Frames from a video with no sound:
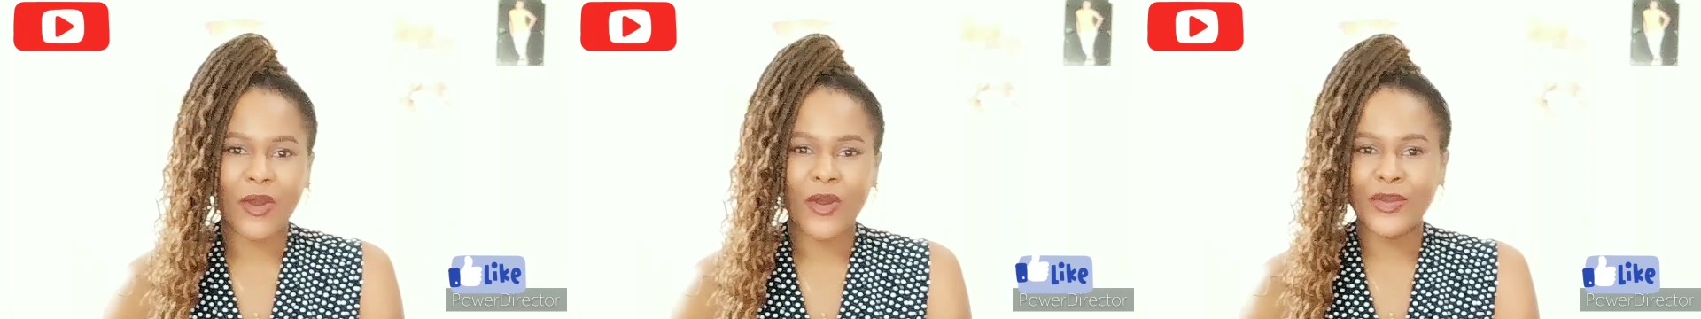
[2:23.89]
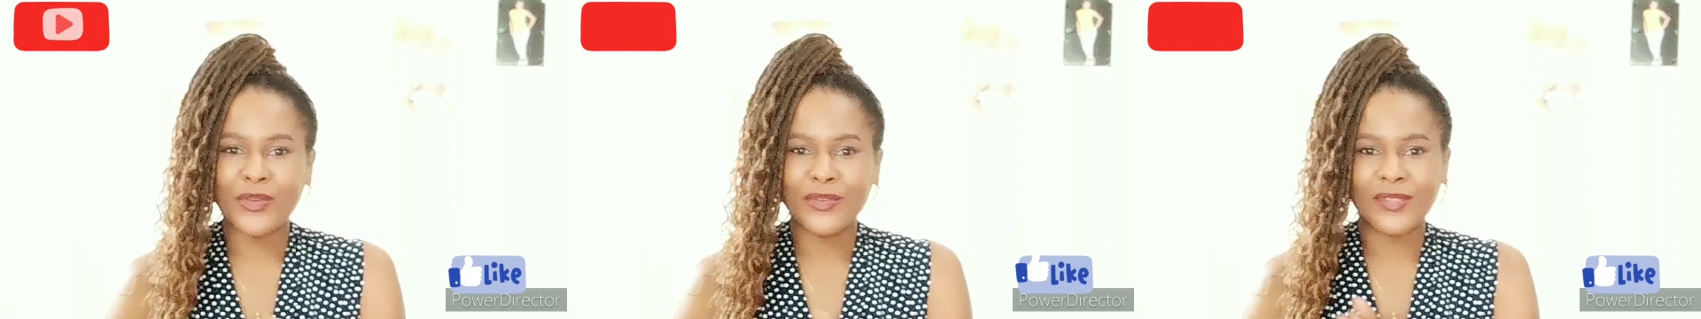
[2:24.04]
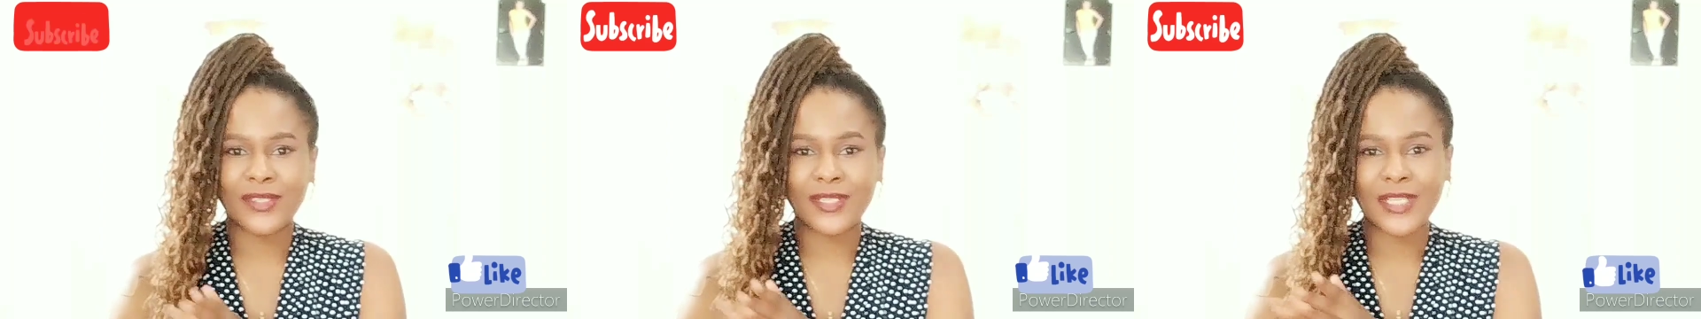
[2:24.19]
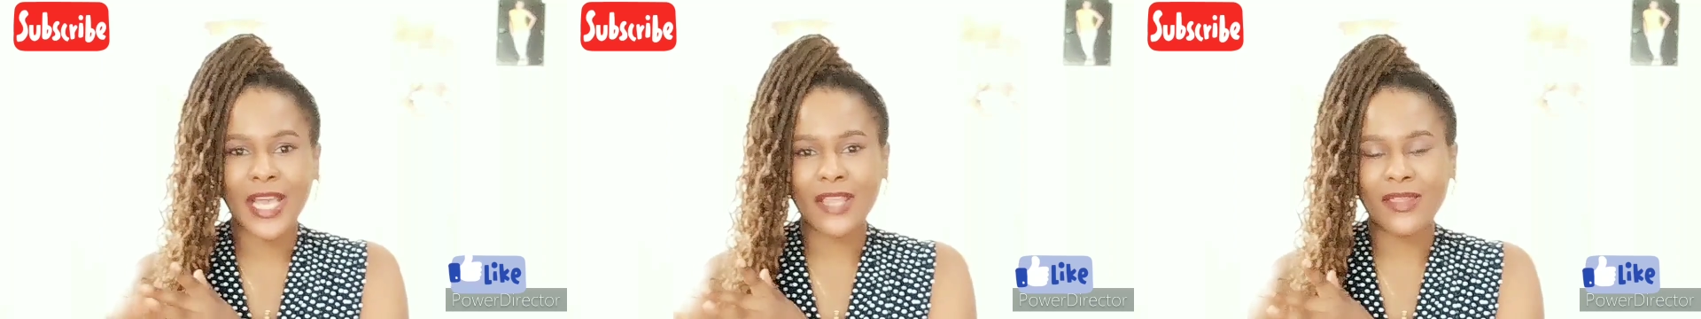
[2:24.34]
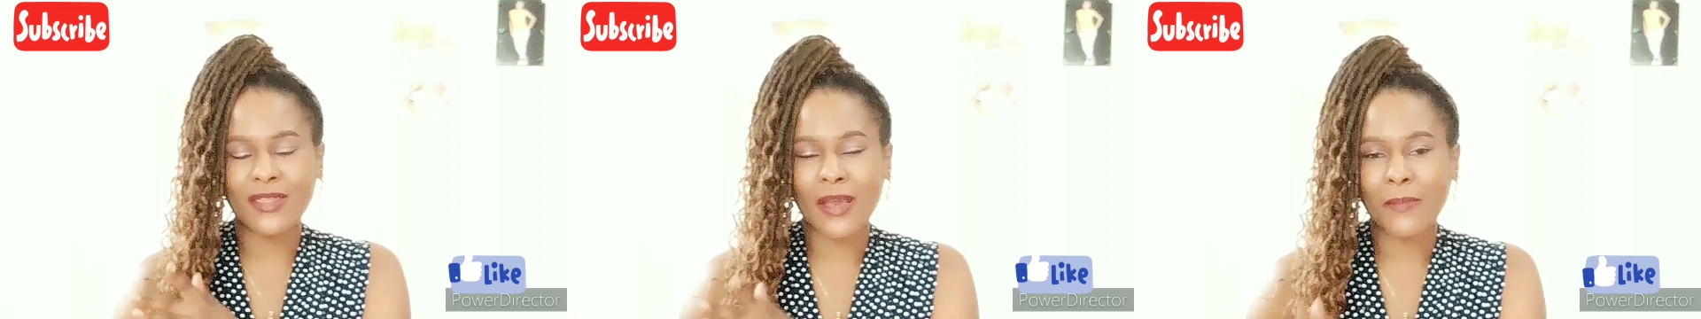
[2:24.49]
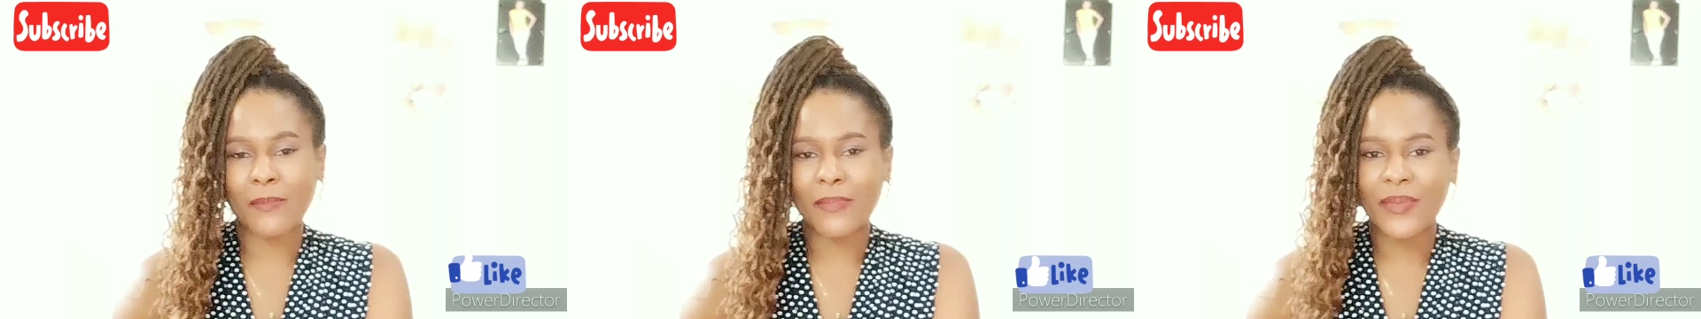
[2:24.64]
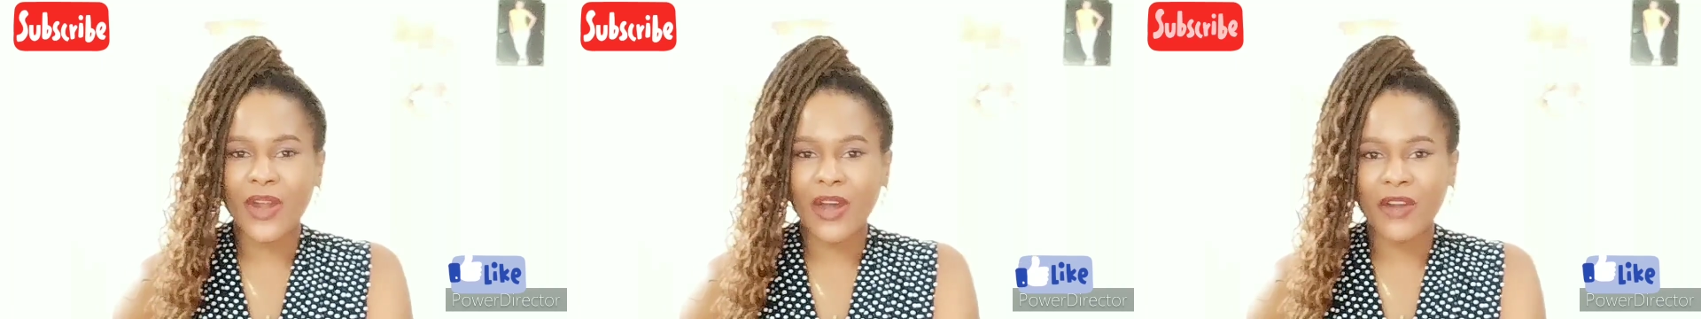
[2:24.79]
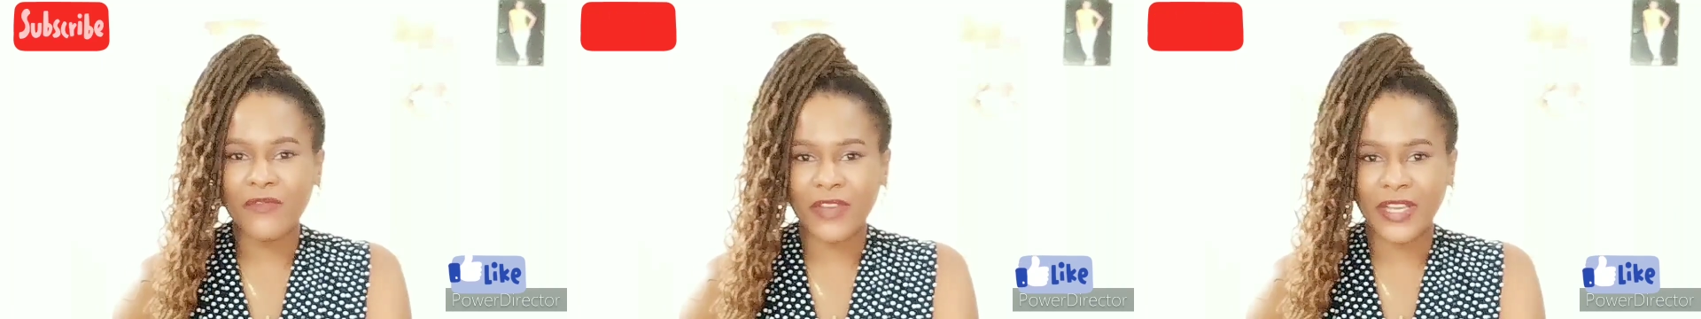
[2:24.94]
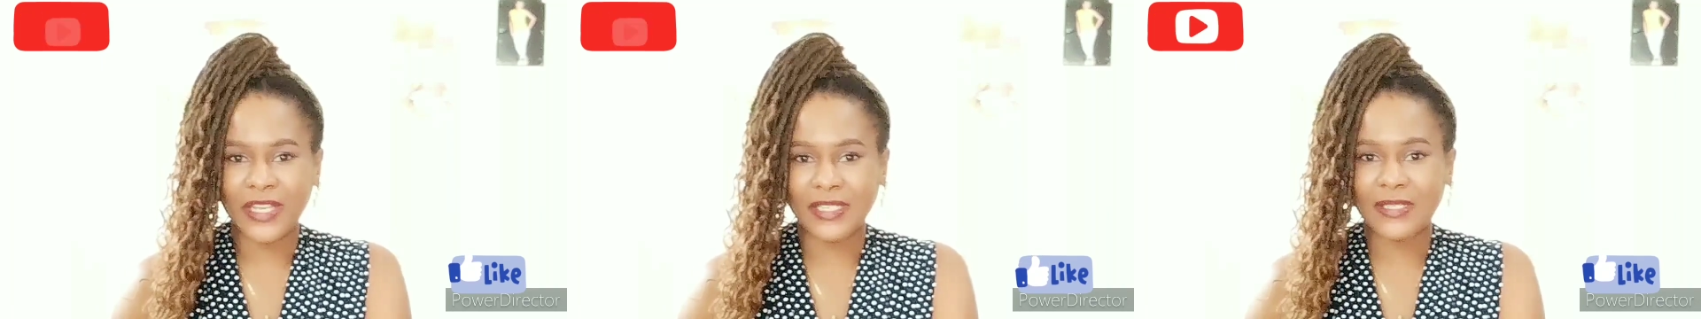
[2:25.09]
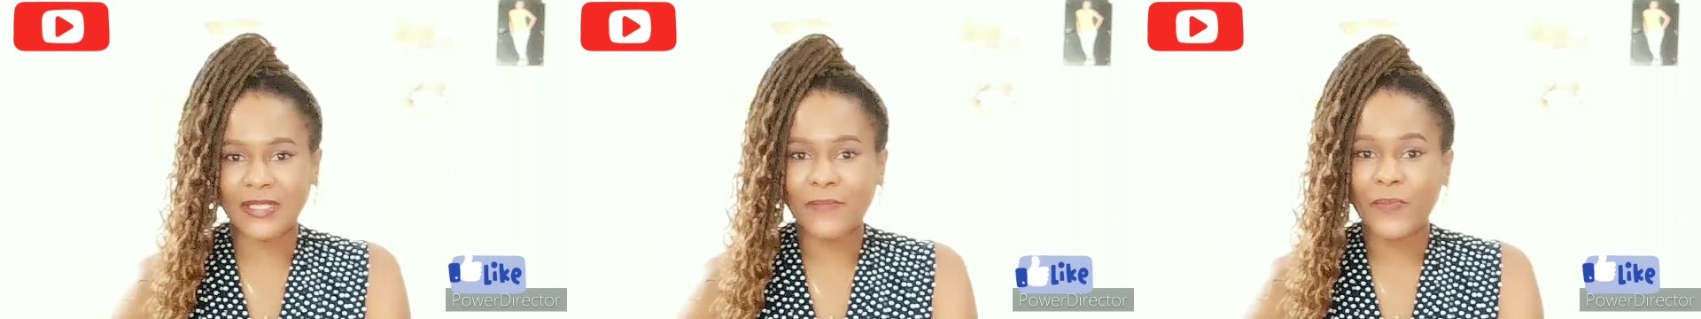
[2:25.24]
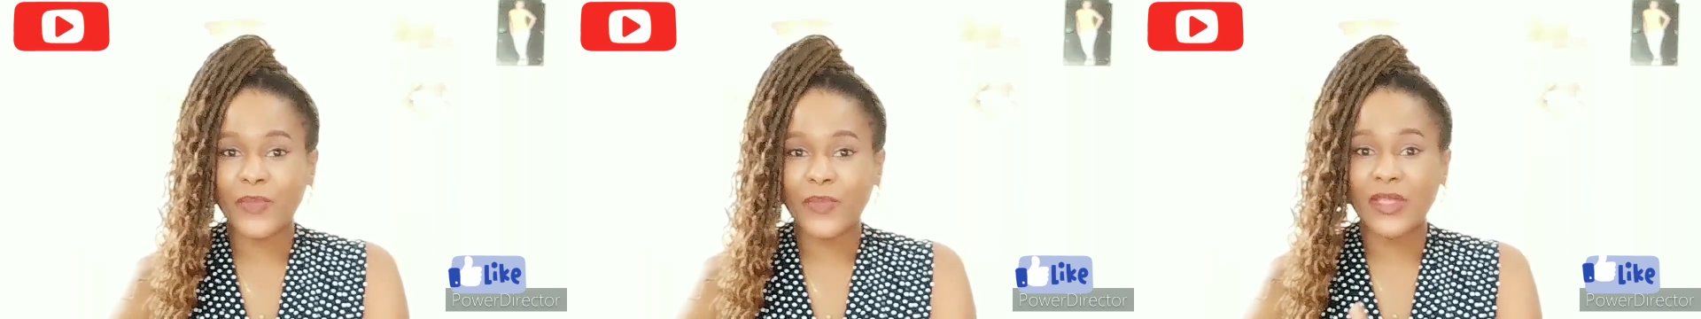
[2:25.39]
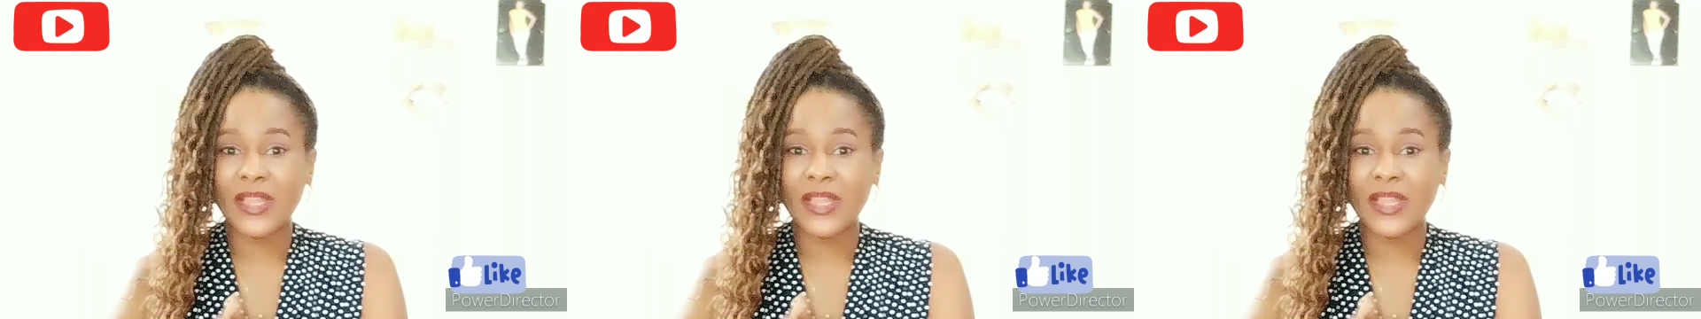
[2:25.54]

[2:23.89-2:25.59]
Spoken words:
or you stay in the province,